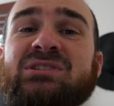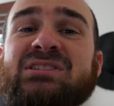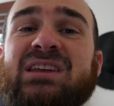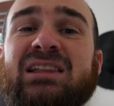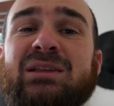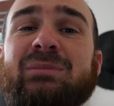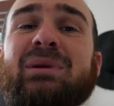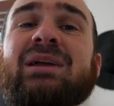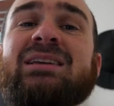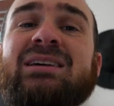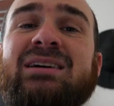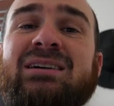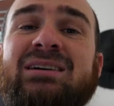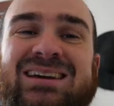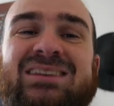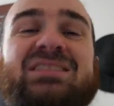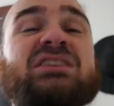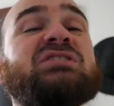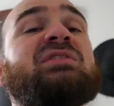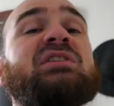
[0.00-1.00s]
Staley Media.
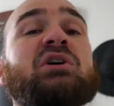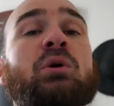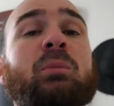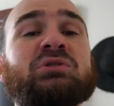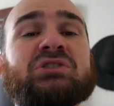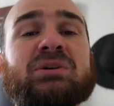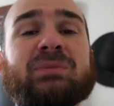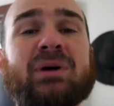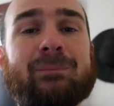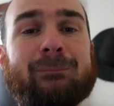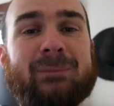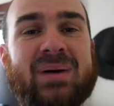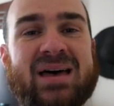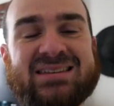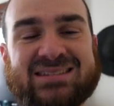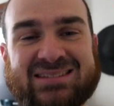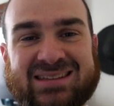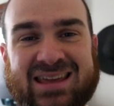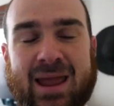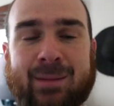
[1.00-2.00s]
In this video, we're talking about
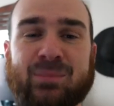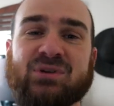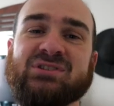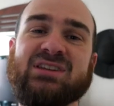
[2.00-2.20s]
best camera